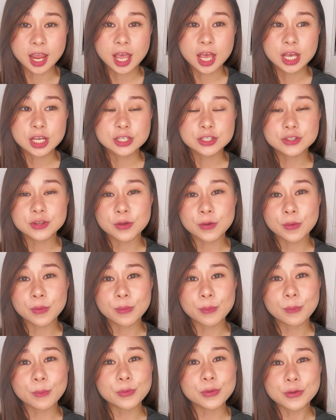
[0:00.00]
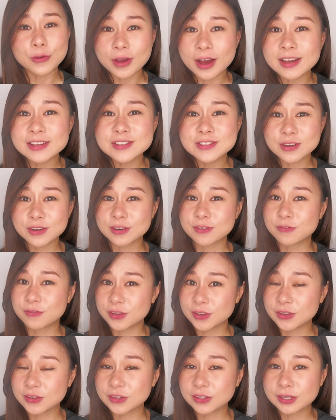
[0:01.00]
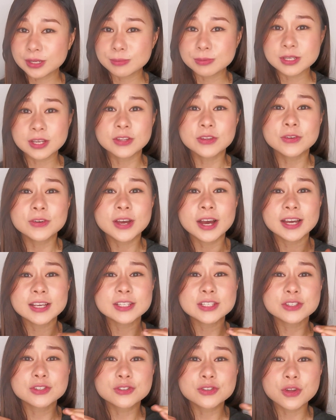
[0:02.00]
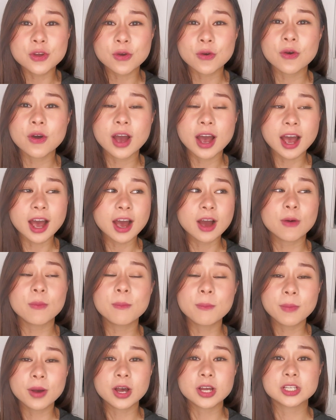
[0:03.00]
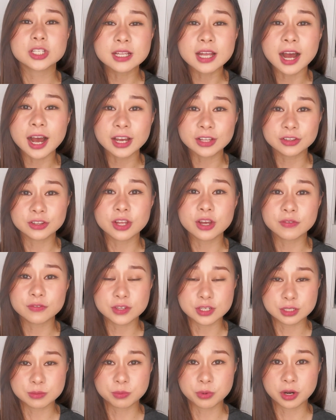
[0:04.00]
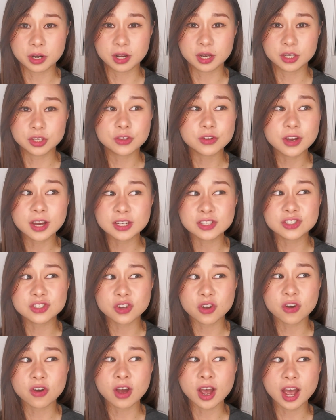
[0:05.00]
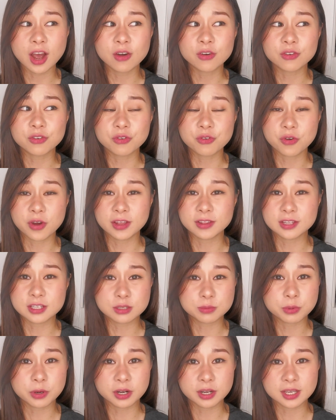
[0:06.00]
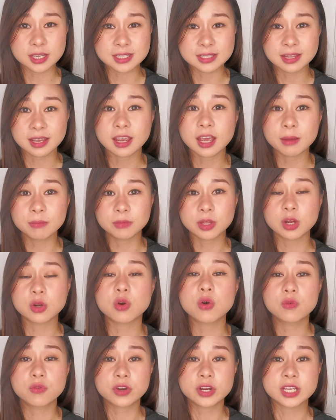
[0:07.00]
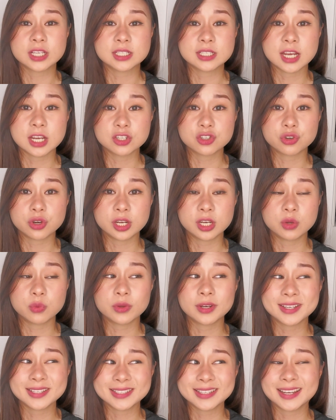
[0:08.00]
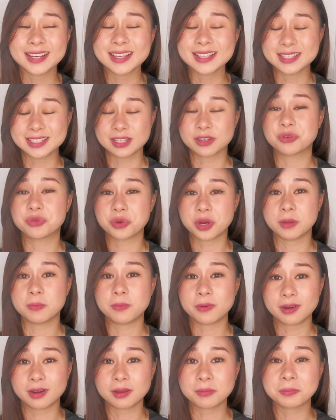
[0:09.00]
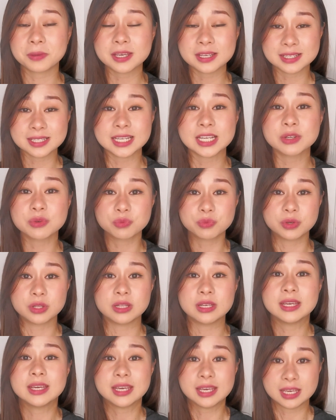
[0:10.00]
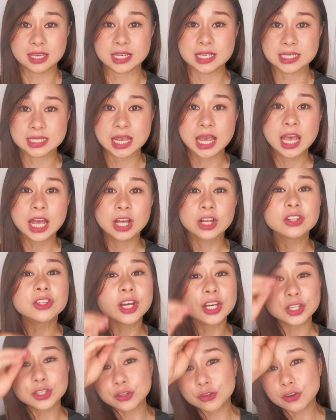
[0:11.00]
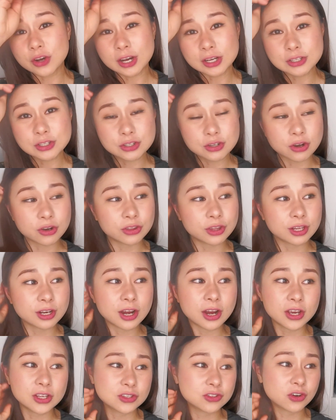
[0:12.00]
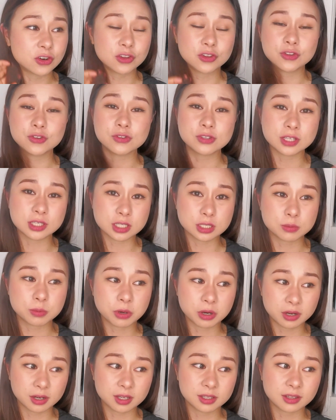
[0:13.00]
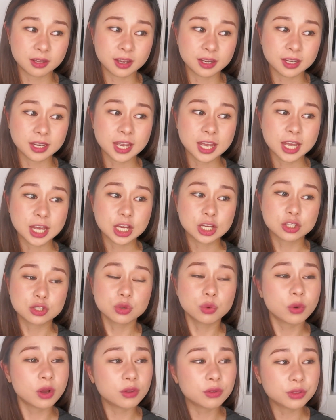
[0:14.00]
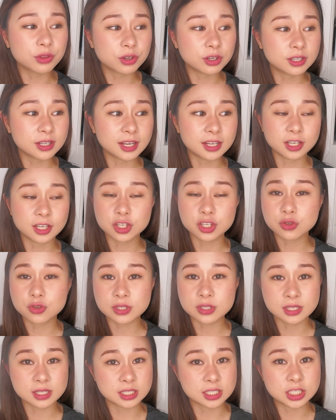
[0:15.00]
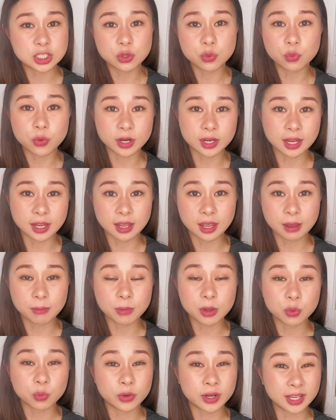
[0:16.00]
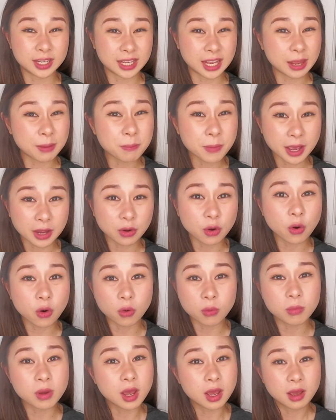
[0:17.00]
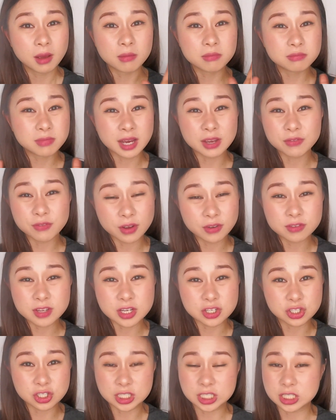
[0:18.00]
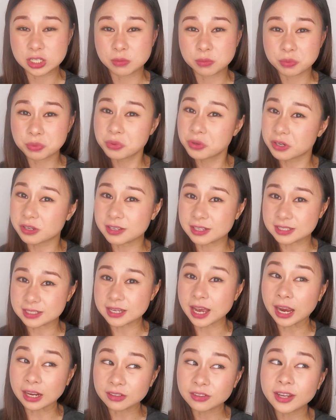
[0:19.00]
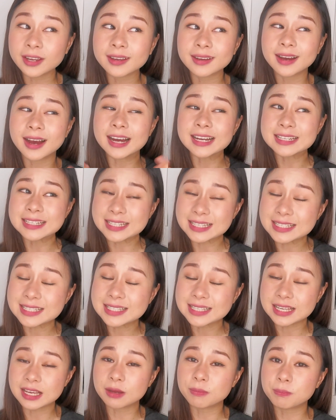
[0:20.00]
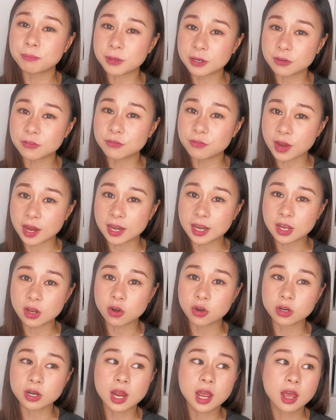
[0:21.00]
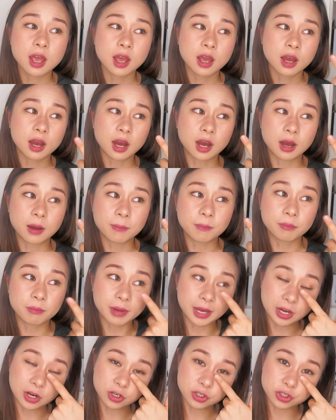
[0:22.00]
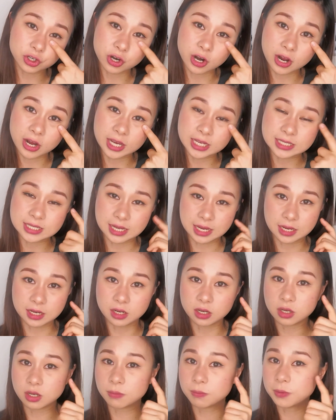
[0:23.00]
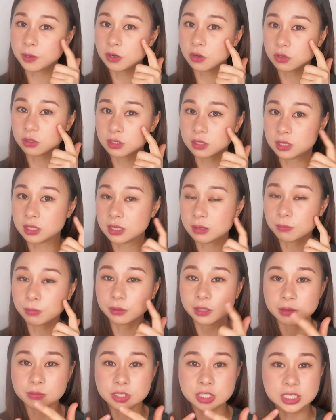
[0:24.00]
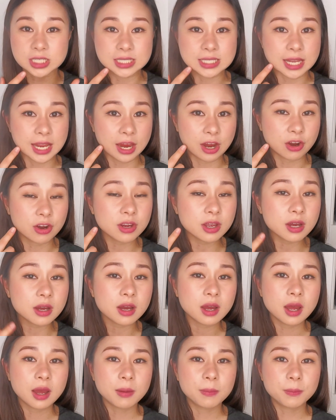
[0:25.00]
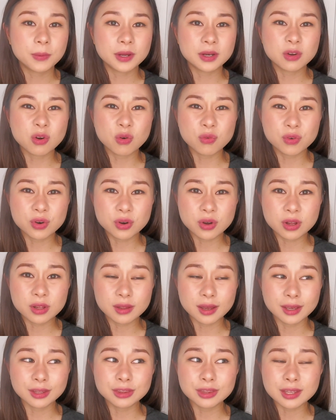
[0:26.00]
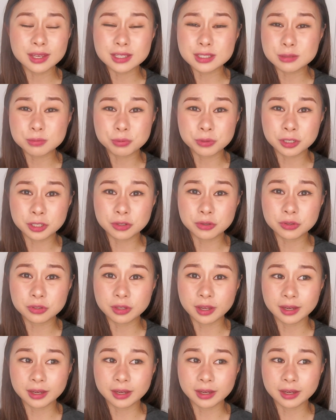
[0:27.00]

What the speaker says: So you guys saw the video clips and you guys know how much I love this product. You guys saw how great this product is. Like, I'm not over exaggerating when I say it's a great product, because it really is. Like, you guys saw that I started using this product at like 12:30 and I used it until 1 a.m. and when I came back home, my foundation is still pretty intact. Like, I did see a bit of fading on my under eyes and a bit on the blemishes area, but overall I think it's pretty good.